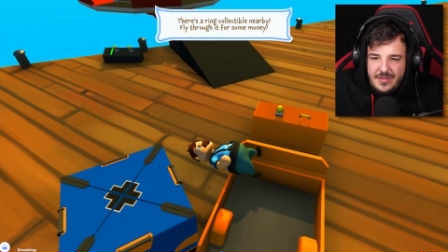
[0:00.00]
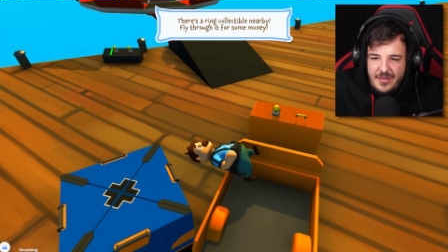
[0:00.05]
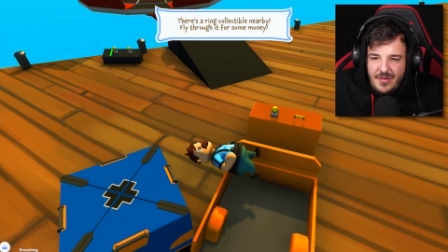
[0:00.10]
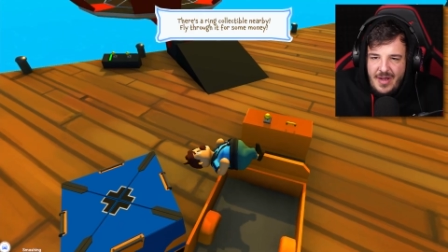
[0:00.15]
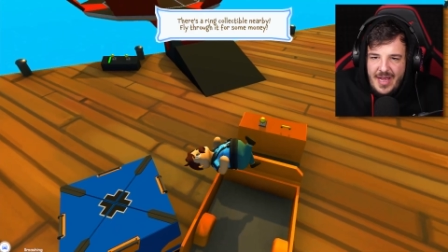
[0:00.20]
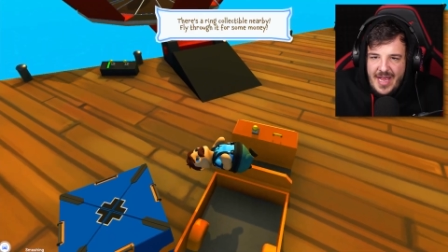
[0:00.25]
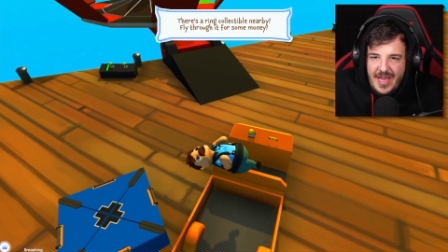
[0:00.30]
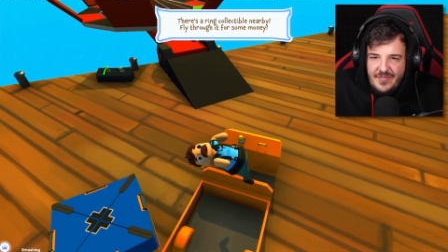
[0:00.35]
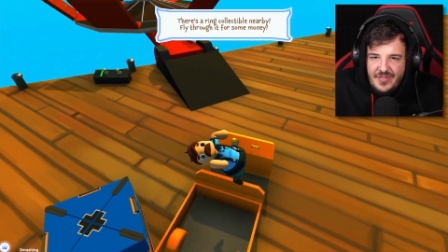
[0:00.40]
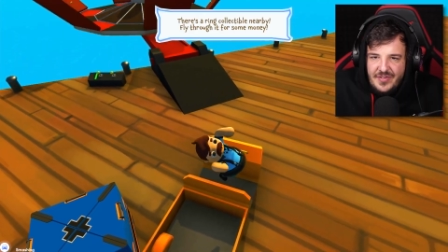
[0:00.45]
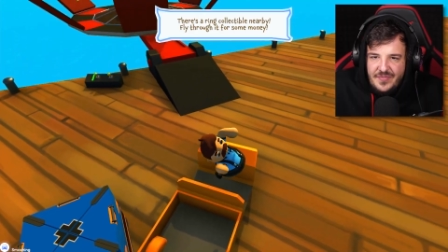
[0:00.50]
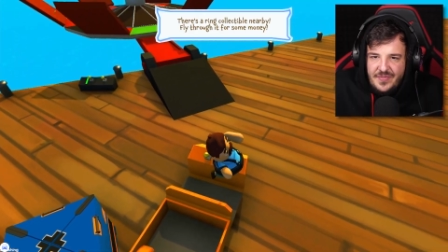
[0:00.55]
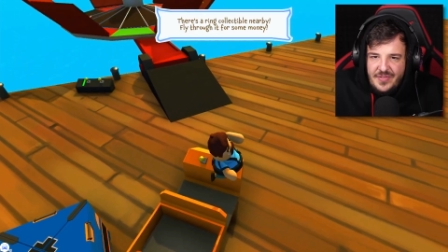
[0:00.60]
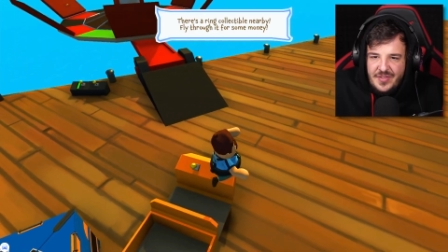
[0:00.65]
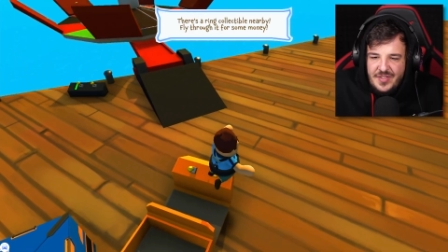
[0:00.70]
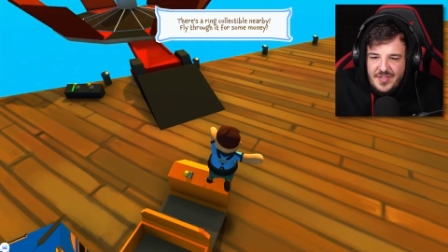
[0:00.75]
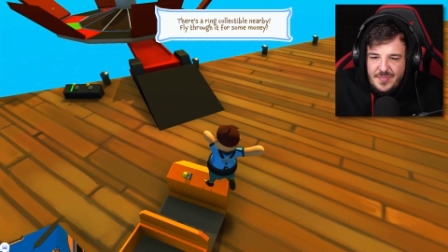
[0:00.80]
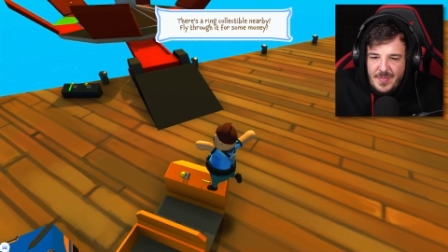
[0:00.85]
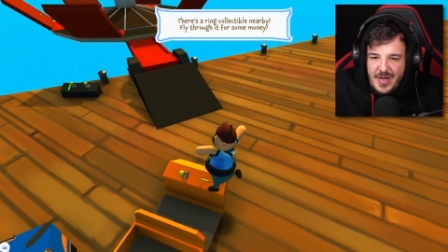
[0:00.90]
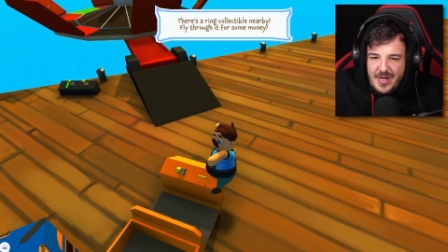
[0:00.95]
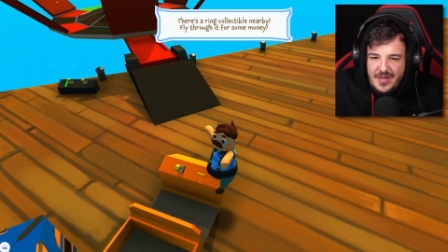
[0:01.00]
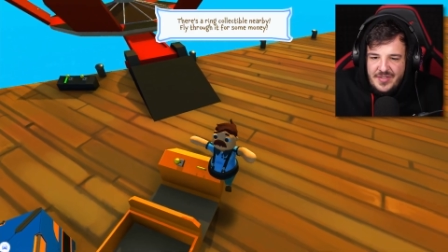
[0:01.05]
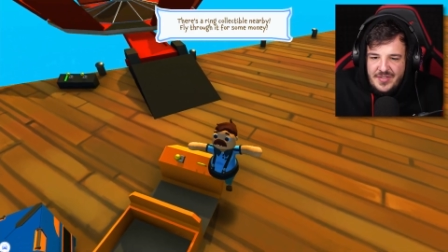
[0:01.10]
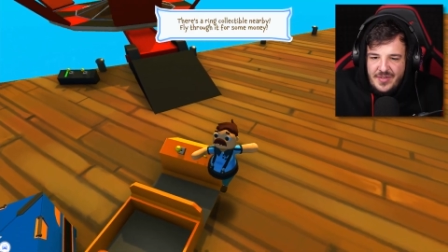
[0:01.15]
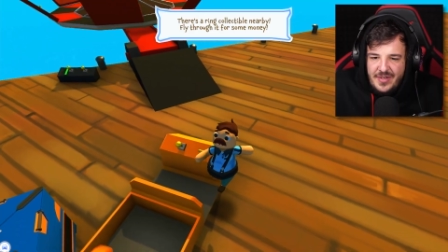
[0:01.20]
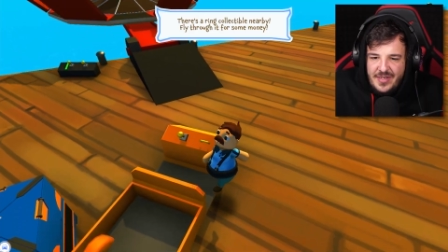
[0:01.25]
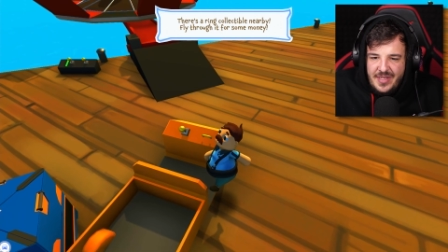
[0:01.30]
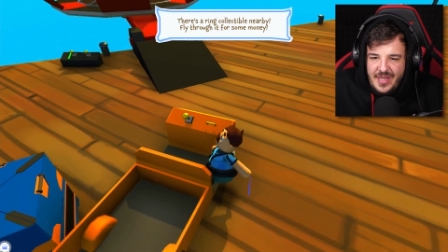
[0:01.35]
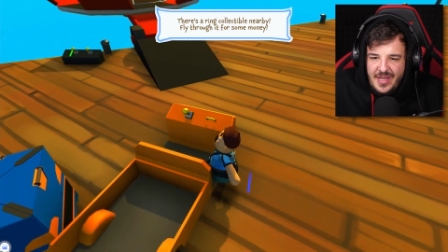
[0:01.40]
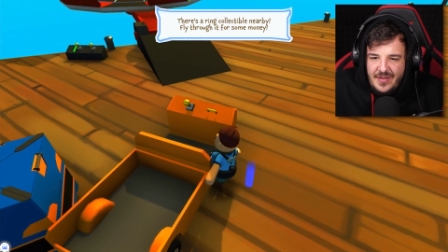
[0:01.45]
I have a, the smartest
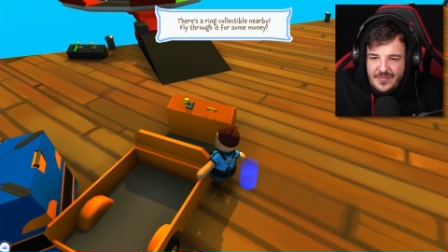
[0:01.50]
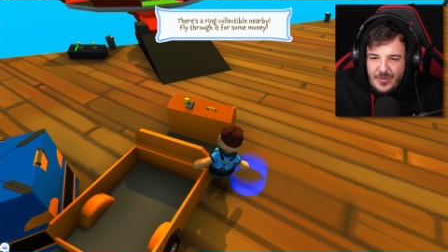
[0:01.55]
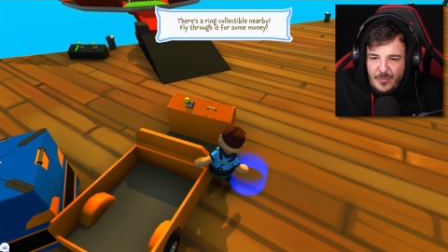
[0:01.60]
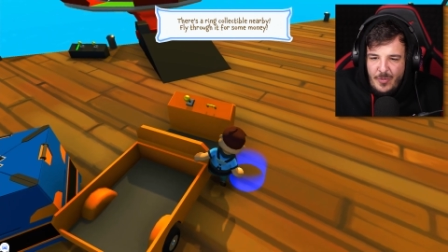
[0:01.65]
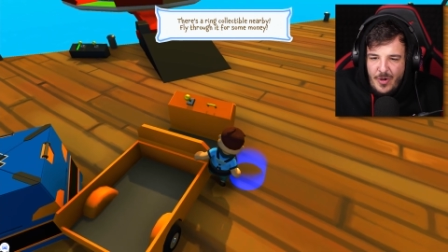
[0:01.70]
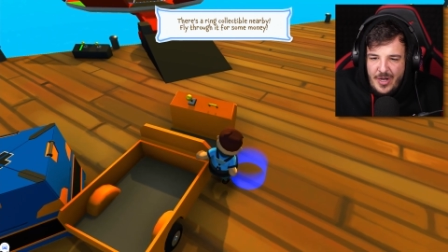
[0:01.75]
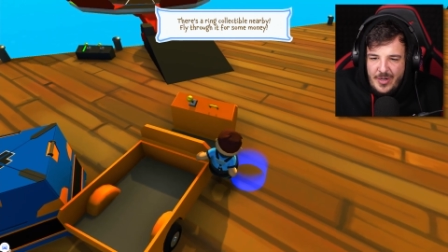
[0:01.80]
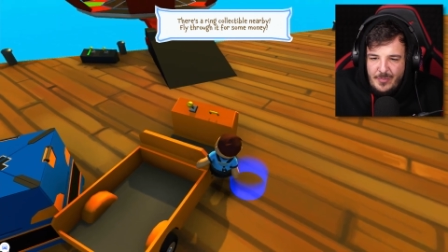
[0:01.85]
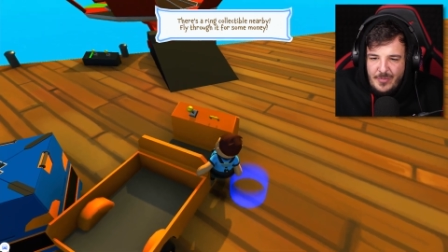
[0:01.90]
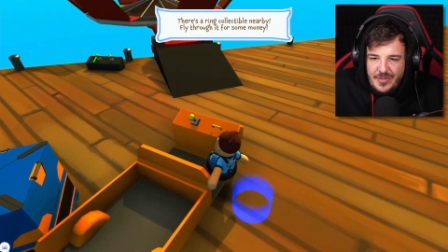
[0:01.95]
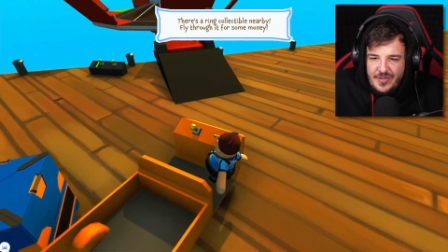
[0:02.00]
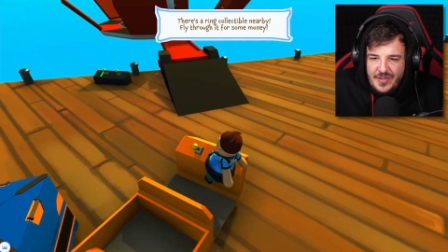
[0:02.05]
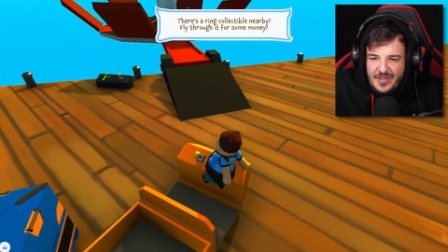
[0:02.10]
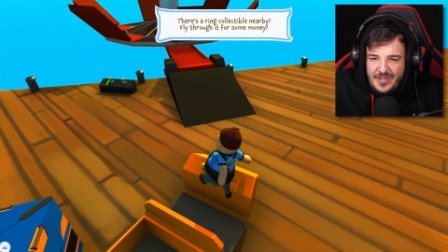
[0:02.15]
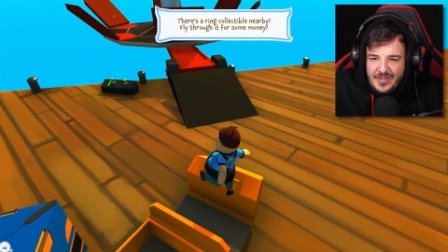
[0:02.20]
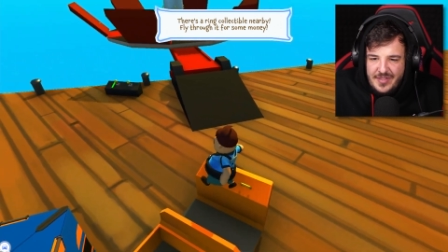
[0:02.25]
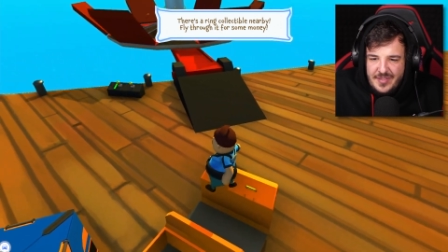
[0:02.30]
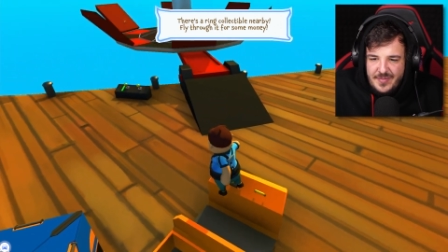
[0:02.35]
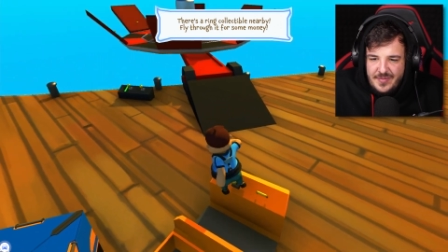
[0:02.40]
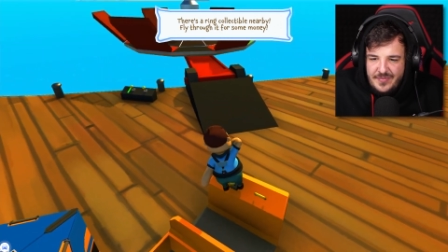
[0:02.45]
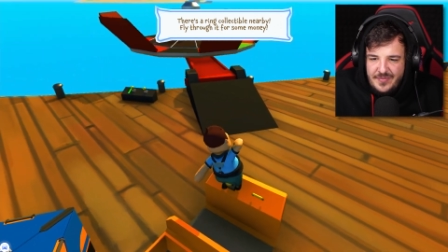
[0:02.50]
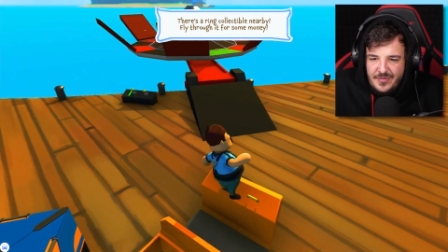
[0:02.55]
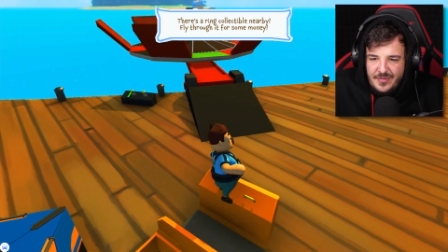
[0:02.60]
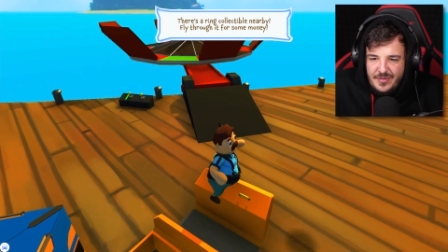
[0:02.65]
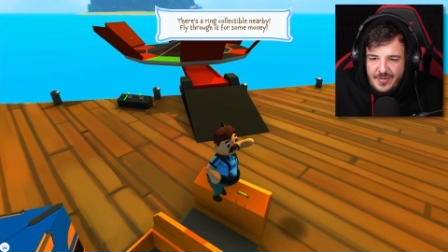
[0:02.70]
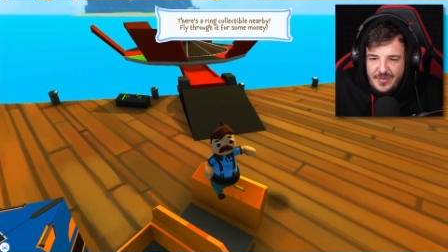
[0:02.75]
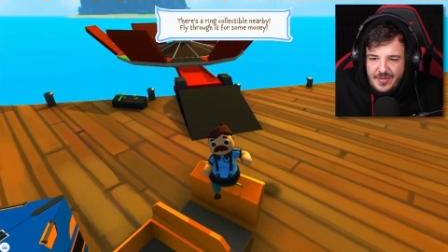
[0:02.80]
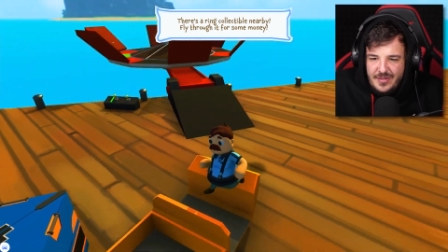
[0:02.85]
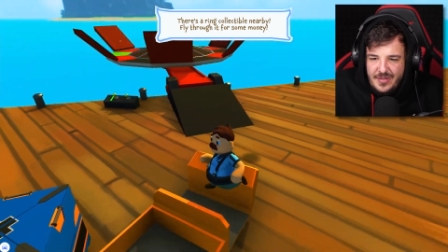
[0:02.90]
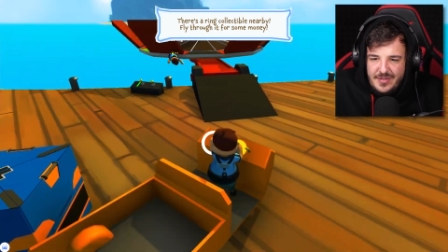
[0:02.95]
idea ever. Why didn't we think of this
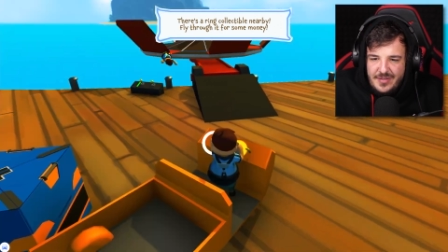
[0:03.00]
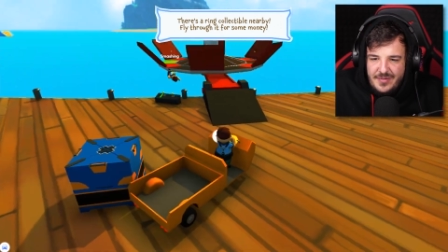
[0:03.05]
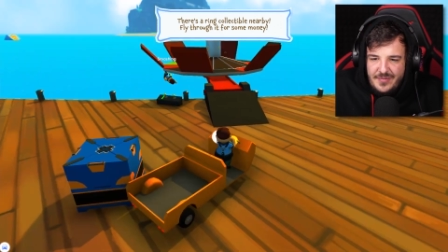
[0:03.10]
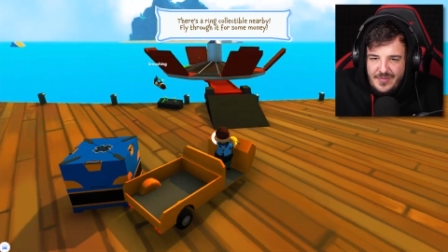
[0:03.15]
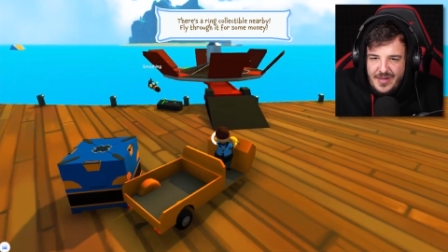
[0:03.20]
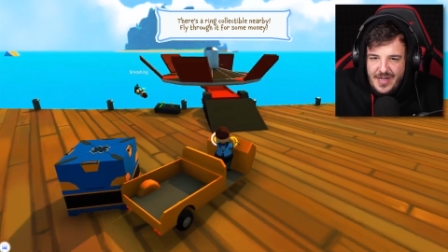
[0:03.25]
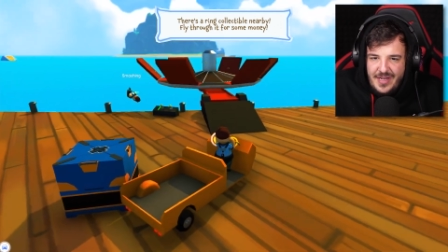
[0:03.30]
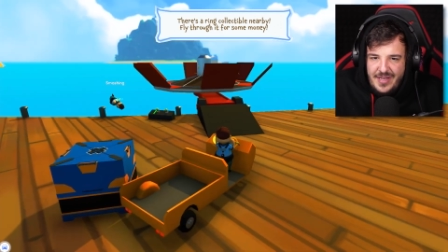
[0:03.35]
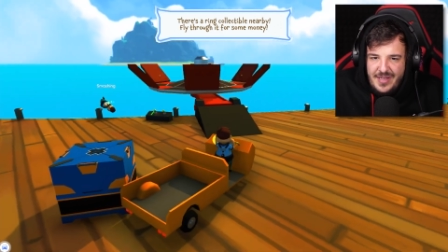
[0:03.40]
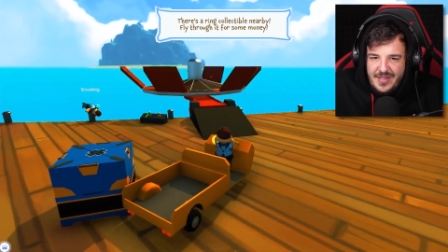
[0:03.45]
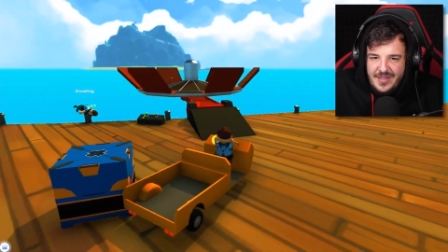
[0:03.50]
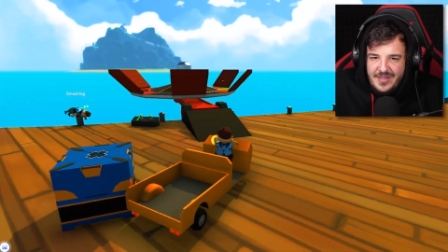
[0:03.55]
before? Ready?